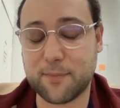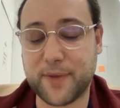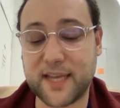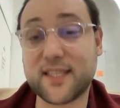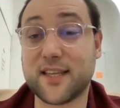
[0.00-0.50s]
the
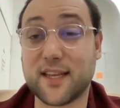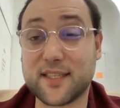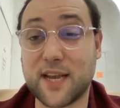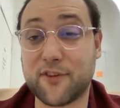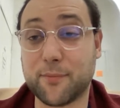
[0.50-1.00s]
best it
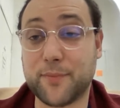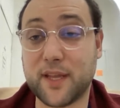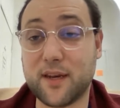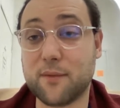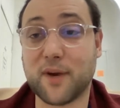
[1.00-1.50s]
has ever
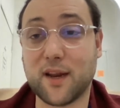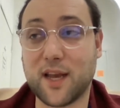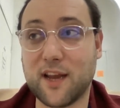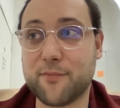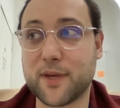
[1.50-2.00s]
been in my
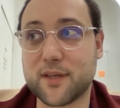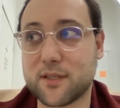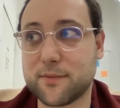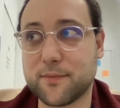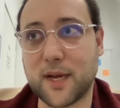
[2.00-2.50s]
life,
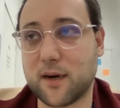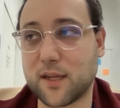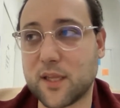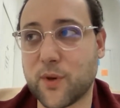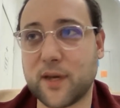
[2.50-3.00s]
because my
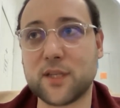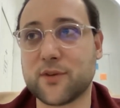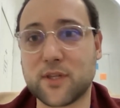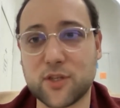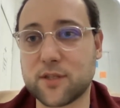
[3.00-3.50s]
early 20s
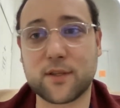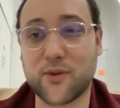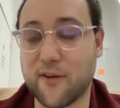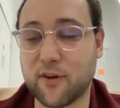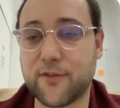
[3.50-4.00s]
were just
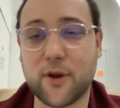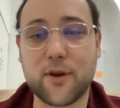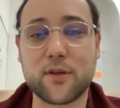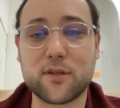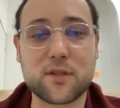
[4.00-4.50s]
travel
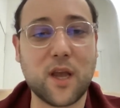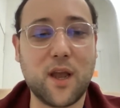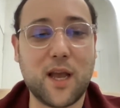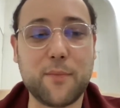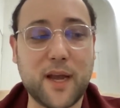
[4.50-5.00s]
focused
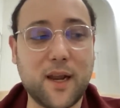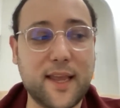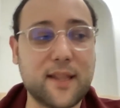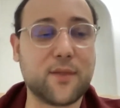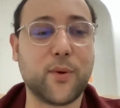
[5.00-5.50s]
and my
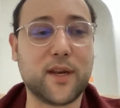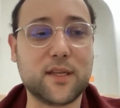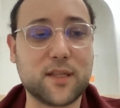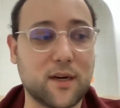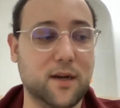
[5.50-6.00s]
late
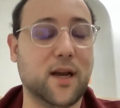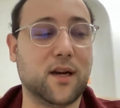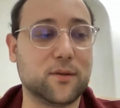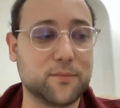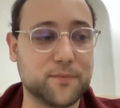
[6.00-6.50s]
20s are
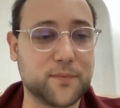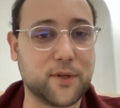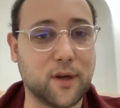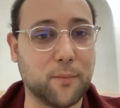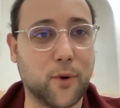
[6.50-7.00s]
now, you
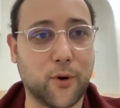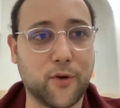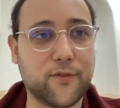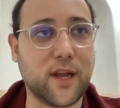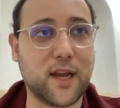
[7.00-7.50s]
know, more
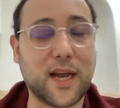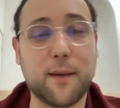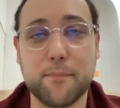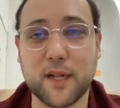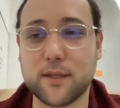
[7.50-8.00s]
of like,
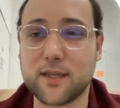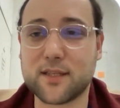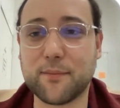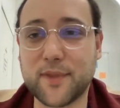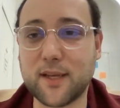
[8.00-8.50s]
I'm building
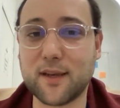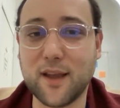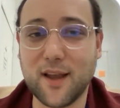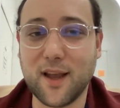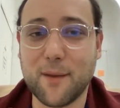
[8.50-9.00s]
something,
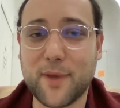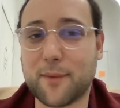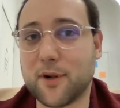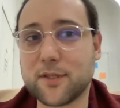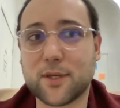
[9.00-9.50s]
but
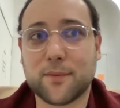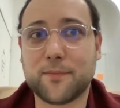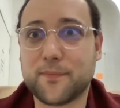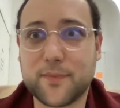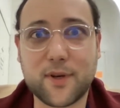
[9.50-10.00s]
I'm
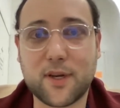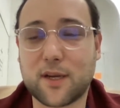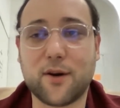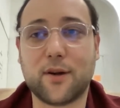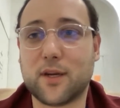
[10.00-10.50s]
also going to
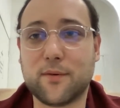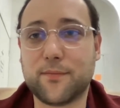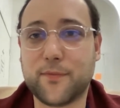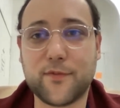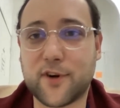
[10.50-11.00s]
go on a
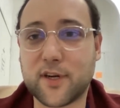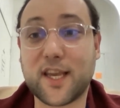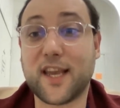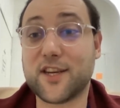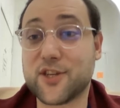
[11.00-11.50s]

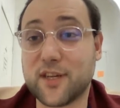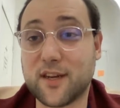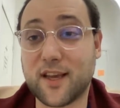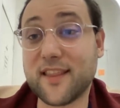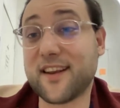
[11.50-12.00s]

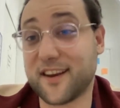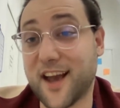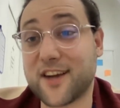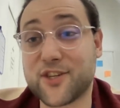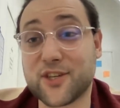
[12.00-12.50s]
vacation and then an
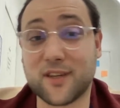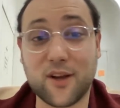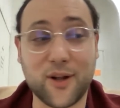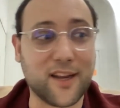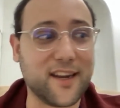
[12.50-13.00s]

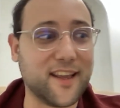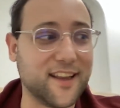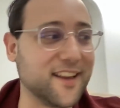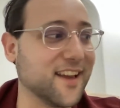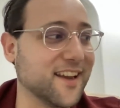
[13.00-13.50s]
actual
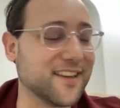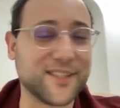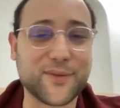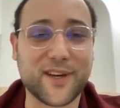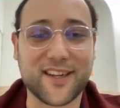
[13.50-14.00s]
holiday
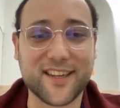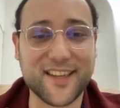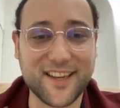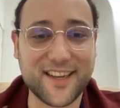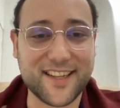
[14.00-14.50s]
as
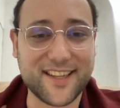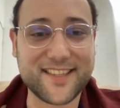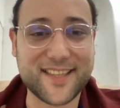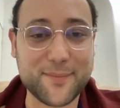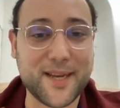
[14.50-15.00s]
well
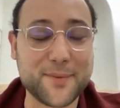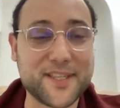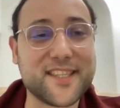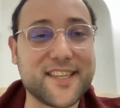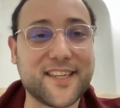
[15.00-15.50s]
sometimes
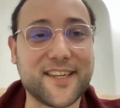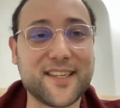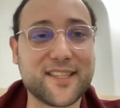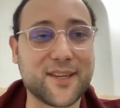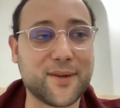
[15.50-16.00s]
this year.
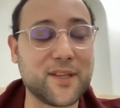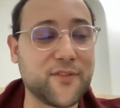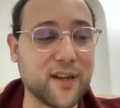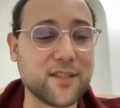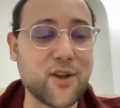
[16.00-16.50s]
So it
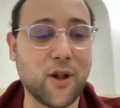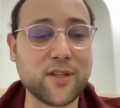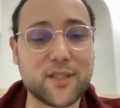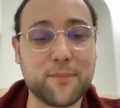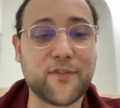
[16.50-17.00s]
feels
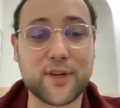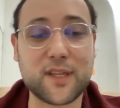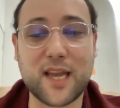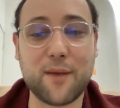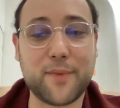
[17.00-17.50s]
wholesome for the
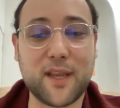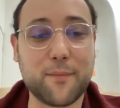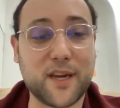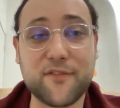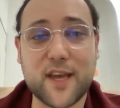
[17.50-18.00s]
time being,
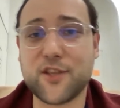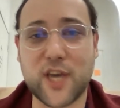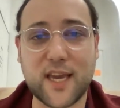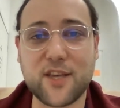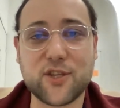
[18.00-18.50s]
but if that
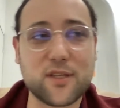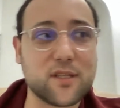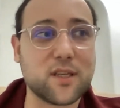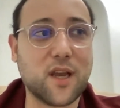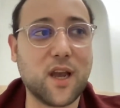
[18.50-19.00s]

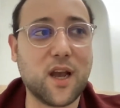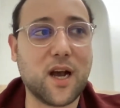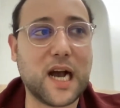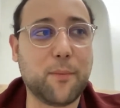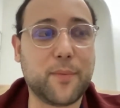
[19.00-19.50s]
changes,
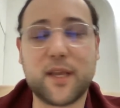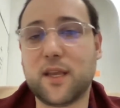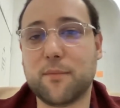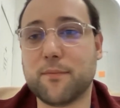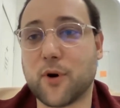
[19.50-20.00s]
I'll
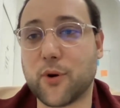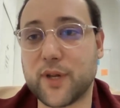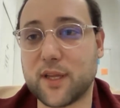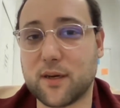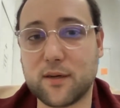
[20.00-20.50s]
be more
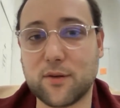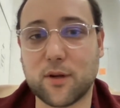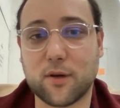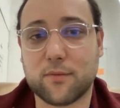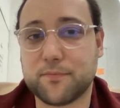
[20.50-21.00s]
than, you
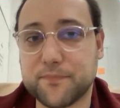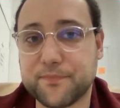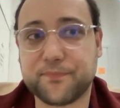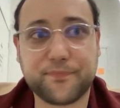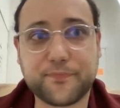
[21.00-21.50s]
know,
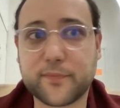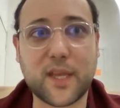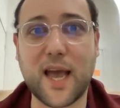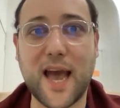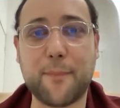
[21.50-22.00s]

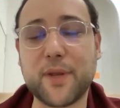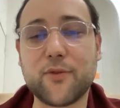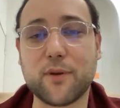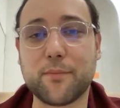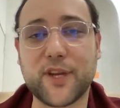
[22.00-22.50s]
happy
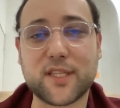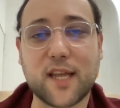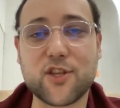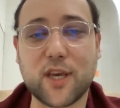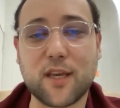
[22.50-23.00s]
to embrace
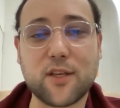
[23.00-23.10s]
that